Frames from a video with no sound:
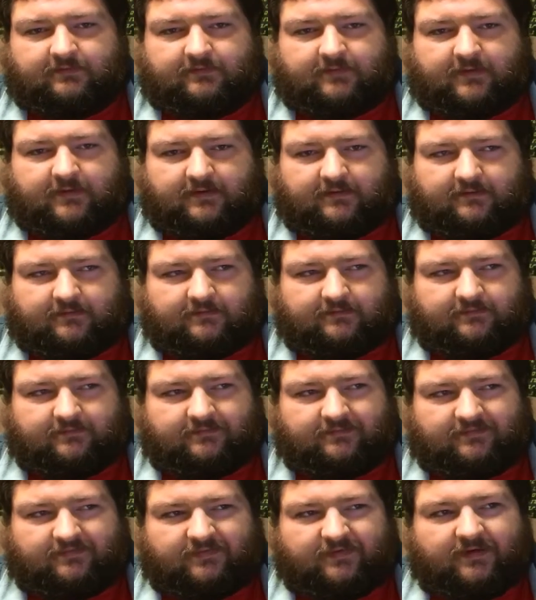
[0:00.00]
that
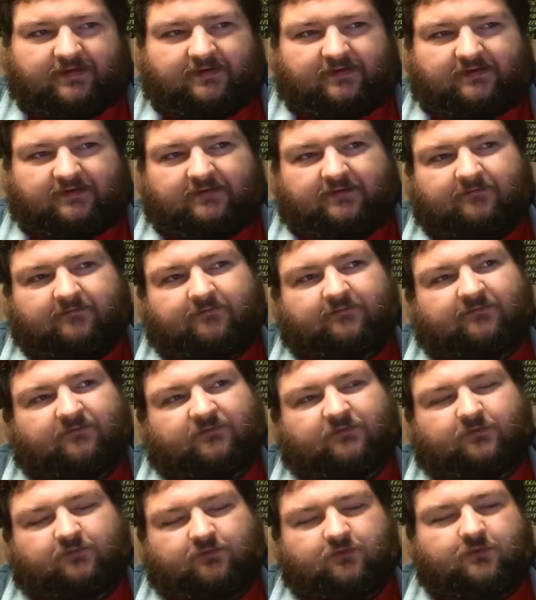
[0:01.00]
they can
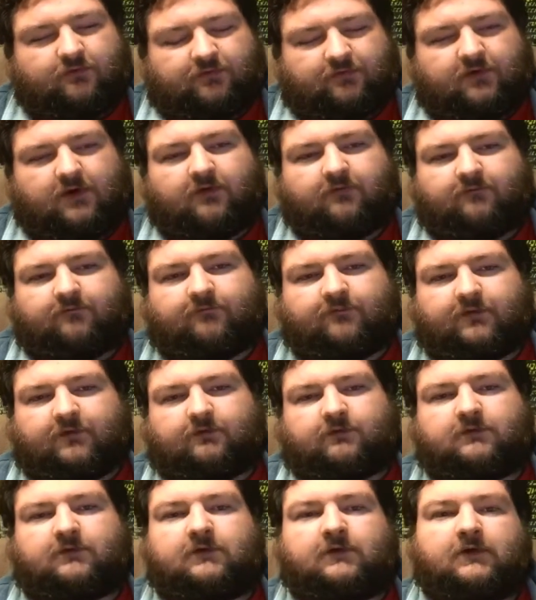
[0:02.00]
screw with their own
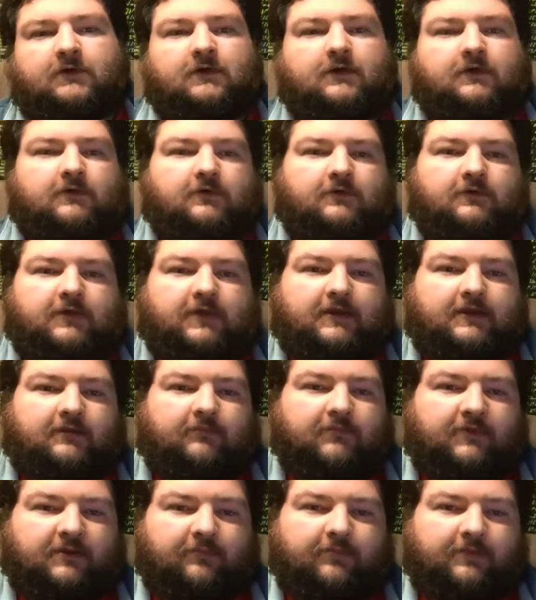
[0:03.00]
field, or they
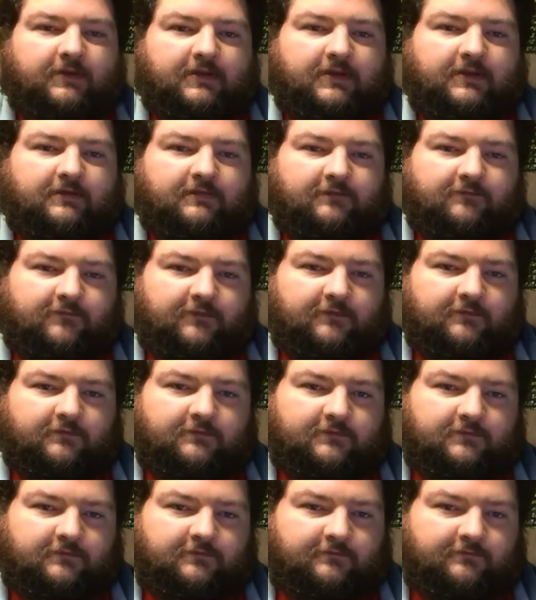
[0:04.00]
can manipulate the
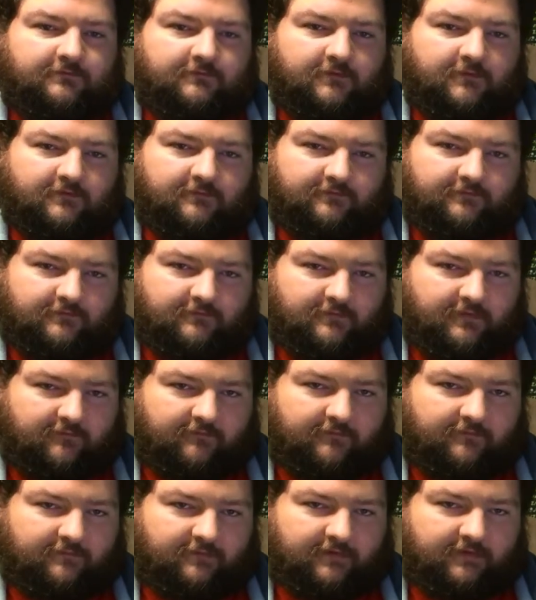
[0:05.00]
fields of
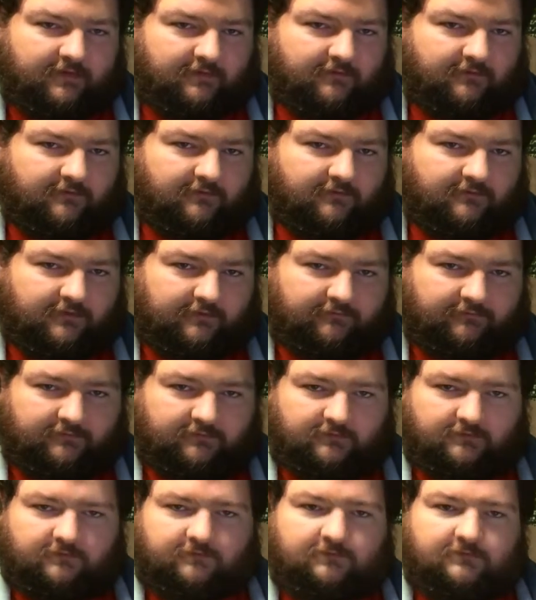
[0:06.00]
gravity or
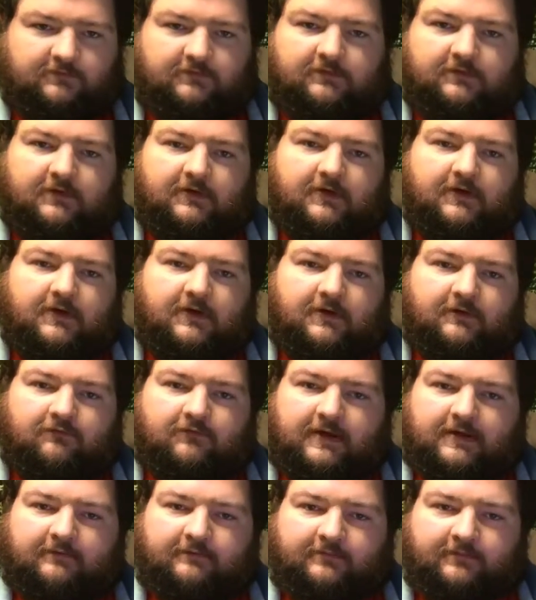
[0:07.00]
gravitons
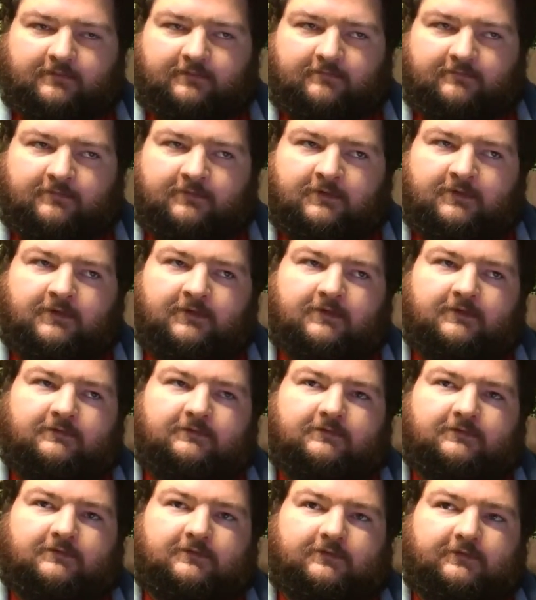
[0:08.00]
around them,
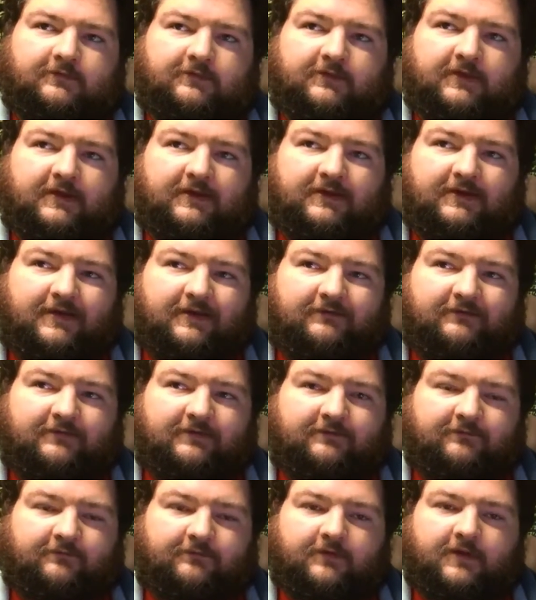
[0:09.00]
so that they can
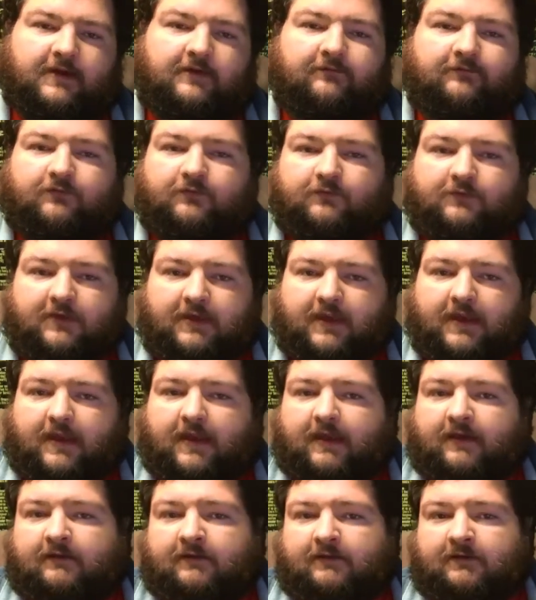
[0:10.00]
actually fly through the
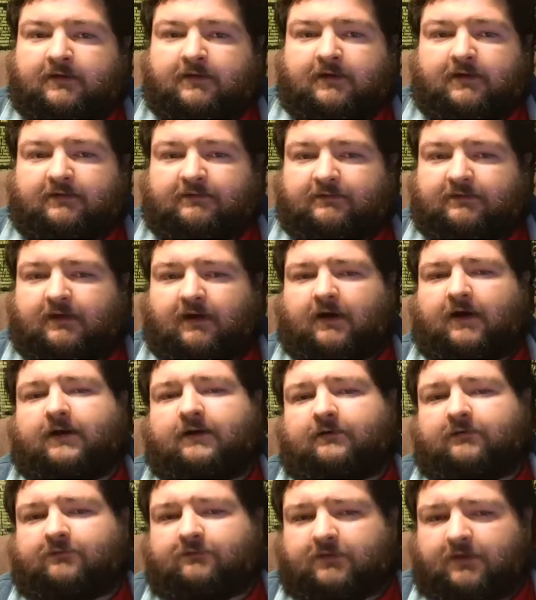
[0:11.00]
air. It's
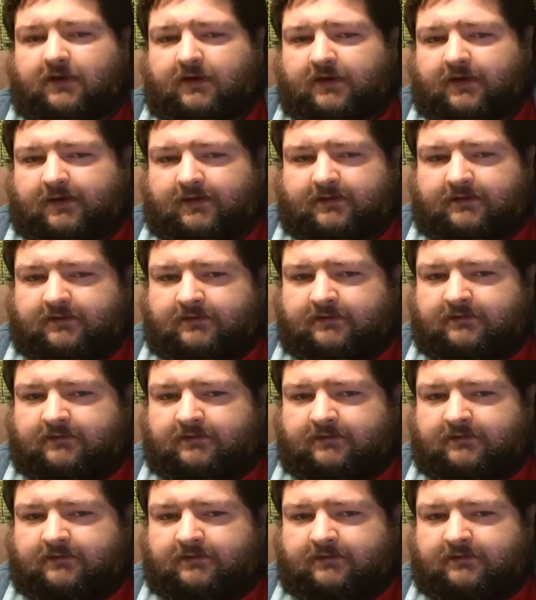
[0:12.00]
kind of like